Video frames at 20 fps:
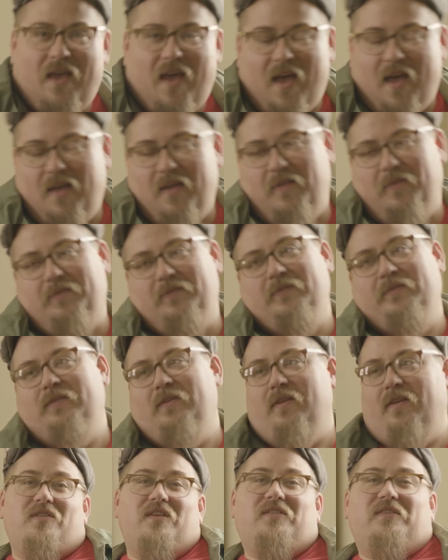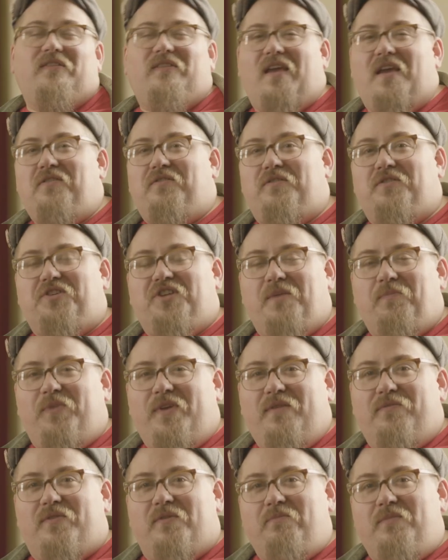Yeah. This is Andrew
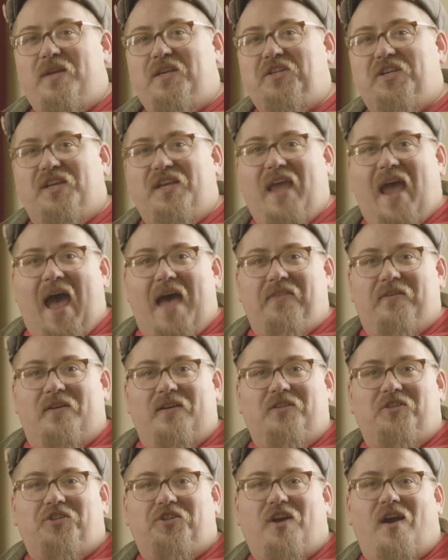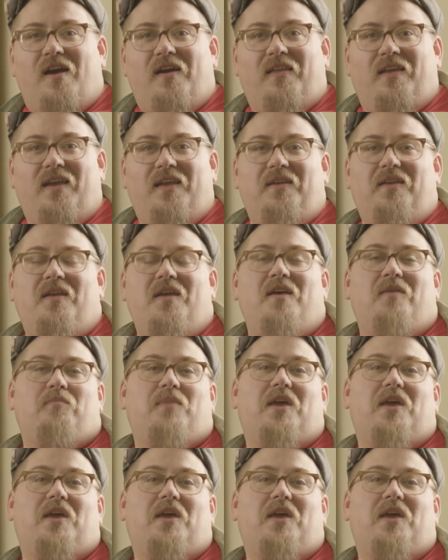Shipley from Mission Gathering, Charlotte.